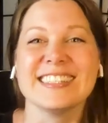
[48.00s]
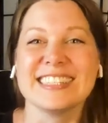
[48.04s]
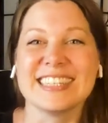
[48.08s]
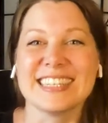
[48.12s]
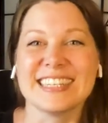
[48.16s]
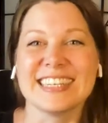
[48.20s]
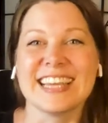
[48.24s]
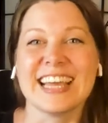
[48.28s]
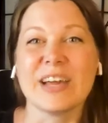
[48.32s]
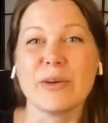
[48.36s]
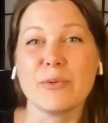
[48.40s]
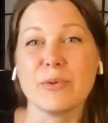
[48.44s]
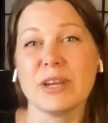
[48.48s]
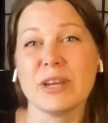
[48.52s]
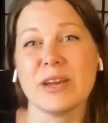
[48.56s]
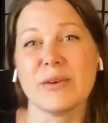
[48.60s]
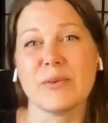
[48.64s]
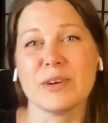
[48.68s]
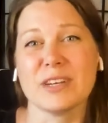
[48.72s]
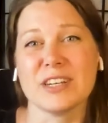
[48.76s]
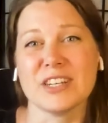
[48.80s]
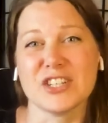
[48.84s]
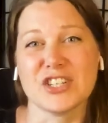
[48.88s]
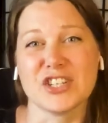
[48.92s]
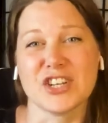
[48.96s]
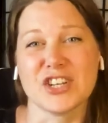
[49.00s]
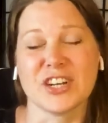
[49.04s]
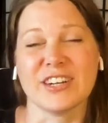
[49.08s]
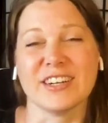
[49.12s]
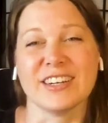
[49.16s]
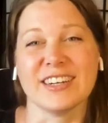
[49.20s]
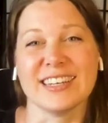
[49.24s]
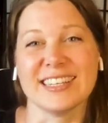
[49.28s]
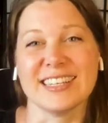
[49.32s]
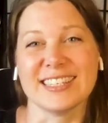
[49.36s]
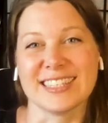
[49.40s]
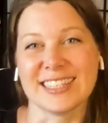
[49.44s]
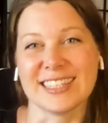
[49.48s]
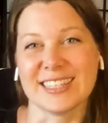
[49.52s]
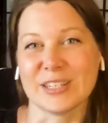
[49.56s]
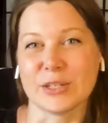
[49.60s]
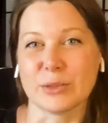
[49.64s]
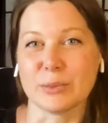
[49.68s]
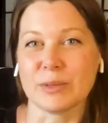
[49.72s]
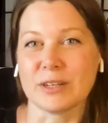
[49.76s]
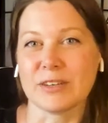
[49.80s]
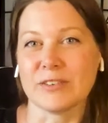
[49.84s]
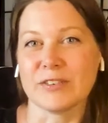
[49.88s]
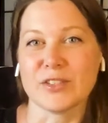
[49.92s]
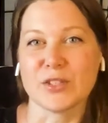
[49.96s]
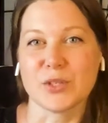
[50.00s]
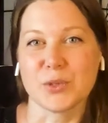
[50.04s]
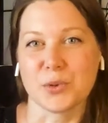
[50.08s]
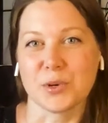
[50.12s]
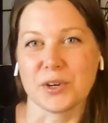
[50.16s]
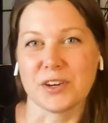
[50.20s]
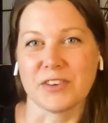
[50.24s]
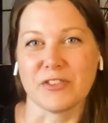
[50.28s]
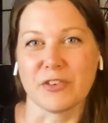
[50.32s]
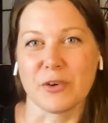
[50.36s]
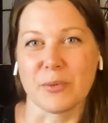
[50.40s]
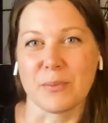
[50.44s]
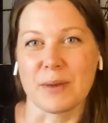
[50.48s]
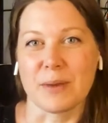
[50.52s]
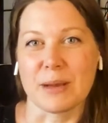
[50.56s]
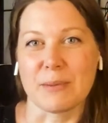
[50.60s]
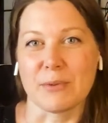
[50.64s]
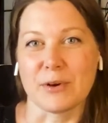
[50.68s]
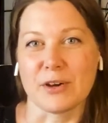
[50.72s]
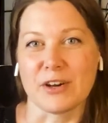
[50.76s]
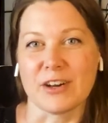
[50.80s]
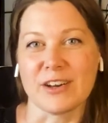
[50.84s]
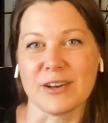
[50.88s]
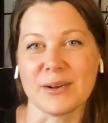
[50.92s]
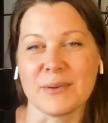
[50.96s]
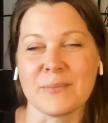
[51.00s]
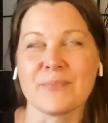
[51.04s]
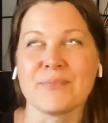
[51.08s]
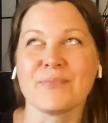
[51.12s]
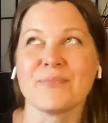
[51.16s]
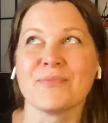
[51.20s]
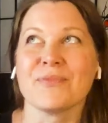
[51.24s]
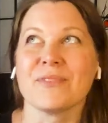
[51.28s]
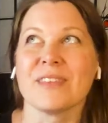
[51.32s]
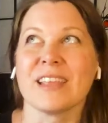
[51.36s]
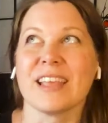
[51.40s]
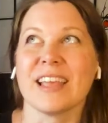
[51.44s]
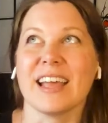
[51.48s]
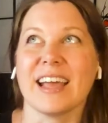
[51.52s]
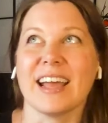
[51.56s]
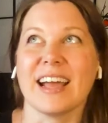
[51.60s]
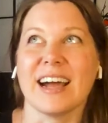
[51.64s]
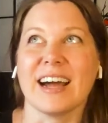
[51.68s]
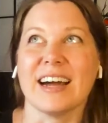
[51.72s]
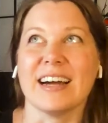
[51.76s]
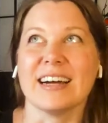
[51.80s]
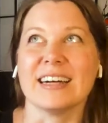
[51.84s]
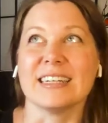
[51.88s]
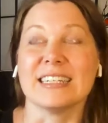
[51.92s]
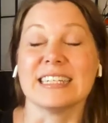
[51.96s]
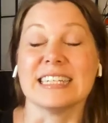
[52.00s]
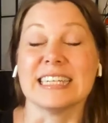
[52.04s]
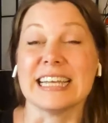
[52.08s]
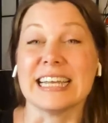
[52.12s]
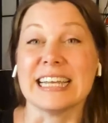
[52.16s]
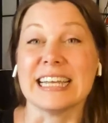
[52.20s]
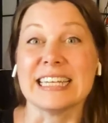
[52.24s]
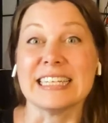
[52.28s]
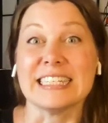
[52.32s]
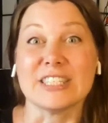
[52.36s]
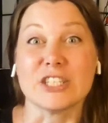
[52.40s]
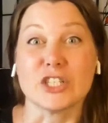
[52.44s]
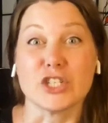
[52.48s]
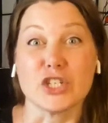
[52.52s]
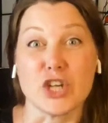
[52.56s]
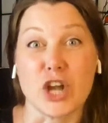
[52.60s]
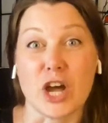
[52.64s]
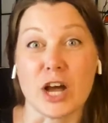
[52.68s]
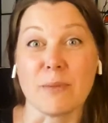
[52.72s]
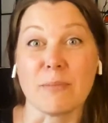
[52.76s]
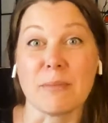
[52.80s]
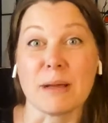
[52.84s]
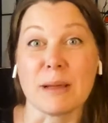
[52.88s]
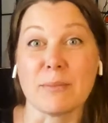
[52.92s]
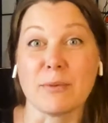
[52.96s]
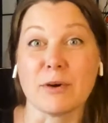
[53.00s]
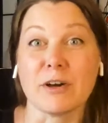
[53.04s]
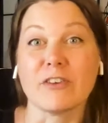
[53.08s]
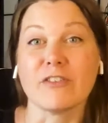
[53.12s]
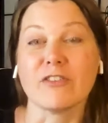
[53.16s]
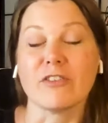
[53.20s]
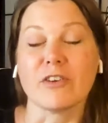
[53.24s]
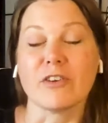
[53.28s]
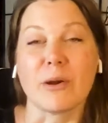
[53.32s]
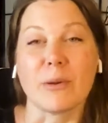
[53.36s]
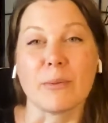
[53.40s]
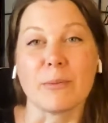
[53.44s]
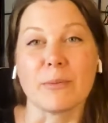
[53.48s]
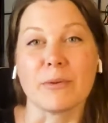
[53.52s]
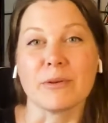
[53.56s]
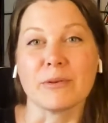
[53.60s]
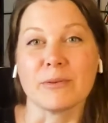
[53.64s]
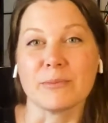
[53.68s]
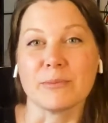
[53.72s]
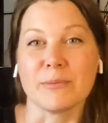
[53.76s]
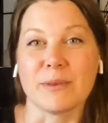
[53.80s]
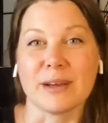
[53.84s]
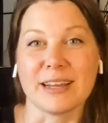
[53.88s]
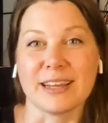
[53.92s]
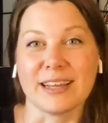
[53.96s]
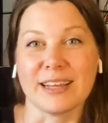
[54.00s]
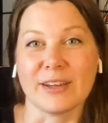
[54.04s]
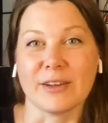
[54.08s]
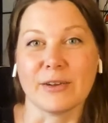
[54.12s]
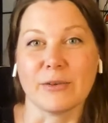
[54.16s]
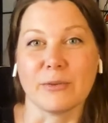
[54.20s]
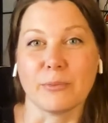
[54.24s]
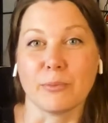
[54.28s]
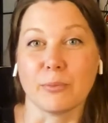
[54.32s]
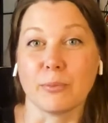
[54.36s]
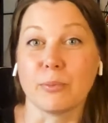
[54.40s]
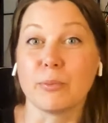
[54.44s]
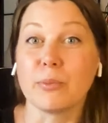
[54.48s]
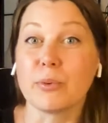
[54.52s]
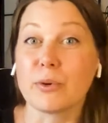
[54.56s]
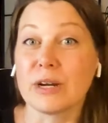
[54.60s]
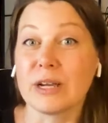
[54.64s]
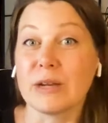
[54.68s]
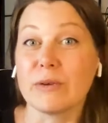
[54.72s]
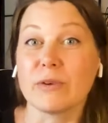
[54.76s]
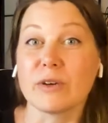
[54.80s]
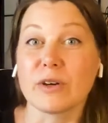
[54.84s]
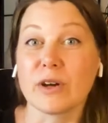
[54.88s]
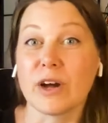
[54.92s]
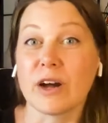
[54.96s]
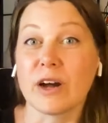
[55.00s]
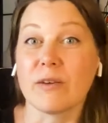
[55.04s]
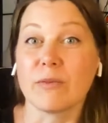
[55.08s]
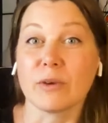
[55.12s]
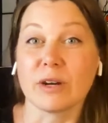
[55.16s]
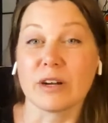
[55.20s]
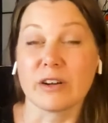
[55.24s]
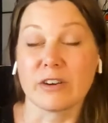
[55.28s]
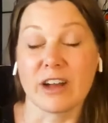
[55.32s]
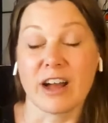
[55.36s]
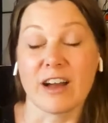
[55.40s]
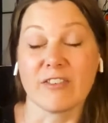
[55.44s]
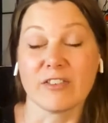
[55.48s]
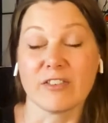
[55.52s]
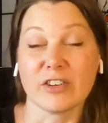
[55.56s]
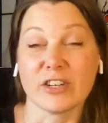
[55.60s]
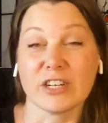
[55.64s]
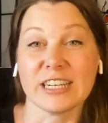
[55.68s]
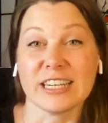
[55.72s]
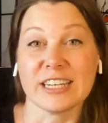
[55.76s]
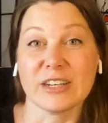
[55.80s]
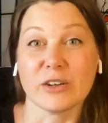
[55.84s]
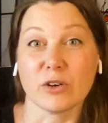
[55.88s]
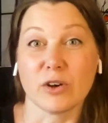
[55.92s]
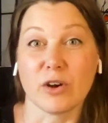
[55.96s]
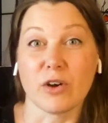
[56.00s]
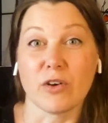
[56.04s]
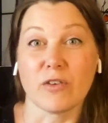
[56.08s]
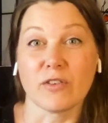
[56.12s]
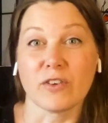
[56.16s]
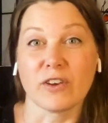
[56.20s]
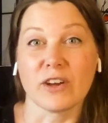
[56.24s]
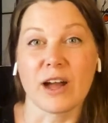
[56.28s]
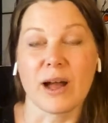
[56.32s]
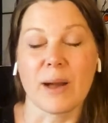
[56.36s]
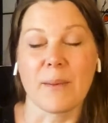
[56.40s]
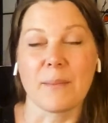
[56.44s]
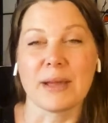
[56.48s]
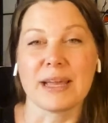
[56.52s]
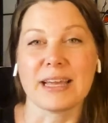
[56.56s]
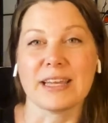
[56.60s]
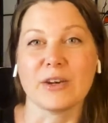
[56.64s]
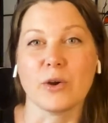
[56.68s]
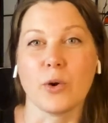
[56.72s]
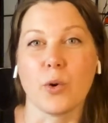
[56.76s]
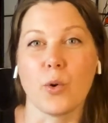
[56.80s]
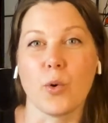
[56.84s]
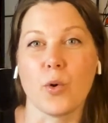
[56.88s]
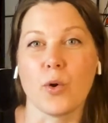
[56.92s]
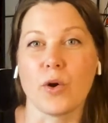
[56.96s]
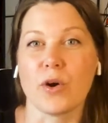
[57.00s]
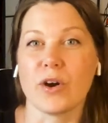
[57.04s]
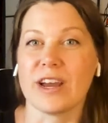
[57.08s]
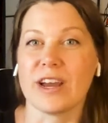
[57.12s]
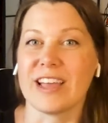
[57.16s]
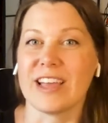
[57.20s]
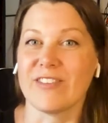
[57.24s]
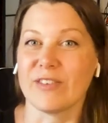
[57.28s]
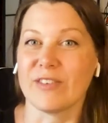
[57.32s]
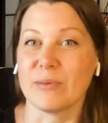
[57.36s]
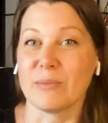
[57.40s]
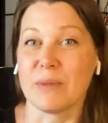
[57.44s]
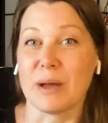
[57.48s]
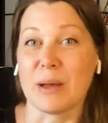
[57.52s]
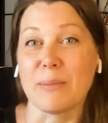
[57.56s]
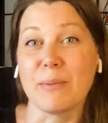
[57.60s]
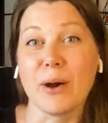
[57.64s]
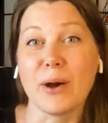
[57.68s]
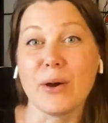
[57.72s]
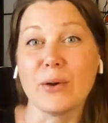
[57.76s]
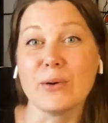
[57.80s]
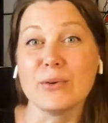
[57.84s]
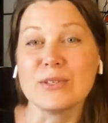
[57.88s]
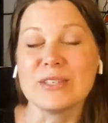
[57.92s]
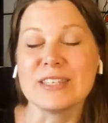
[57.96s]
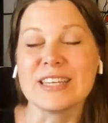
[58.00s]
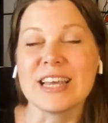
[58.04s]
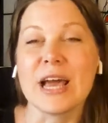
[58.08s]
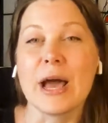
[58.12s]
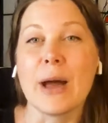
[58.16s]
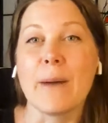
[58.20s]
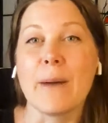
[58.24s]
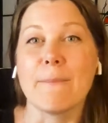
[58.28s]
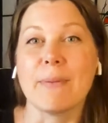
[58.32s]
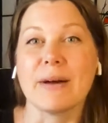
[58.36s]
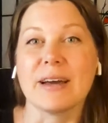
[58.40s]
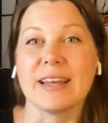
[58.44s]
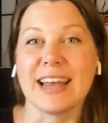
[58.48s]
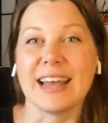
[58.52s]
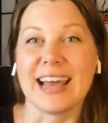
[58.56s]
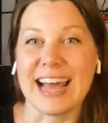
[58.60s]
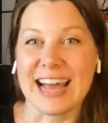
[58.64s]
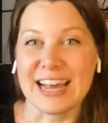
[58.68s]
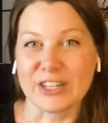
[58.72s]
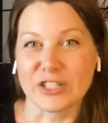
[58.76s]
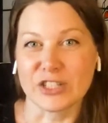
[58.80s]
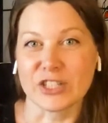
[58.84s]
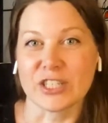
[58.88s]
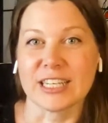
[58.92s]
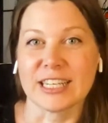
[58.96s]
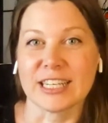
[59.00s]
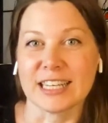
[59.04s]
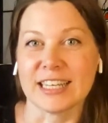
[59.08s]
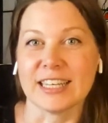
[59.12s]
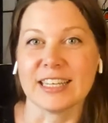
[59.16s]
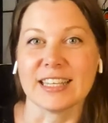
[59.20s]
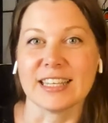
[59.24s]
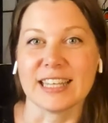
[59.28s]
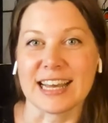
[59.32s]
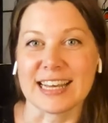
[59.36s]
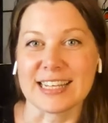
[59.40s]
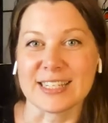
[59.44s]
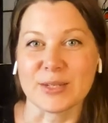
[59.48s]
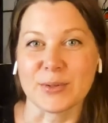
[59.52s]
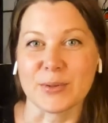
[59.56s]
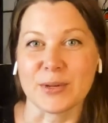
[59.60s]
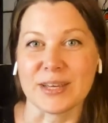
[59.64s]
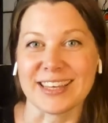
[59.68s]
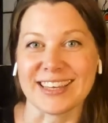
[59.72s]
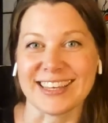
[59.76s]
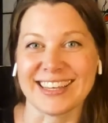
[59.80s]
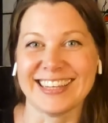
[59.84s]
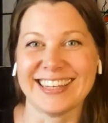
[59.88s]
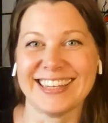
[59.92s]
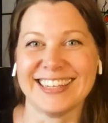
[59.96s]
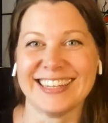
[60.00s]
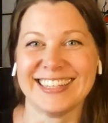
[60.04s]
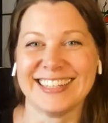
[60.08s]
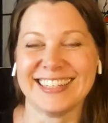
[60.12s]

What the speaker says: Today, what I want to share is a little bit of a story from my book and not my book from my pre-recovery or overcoming or even my post, but actually last week.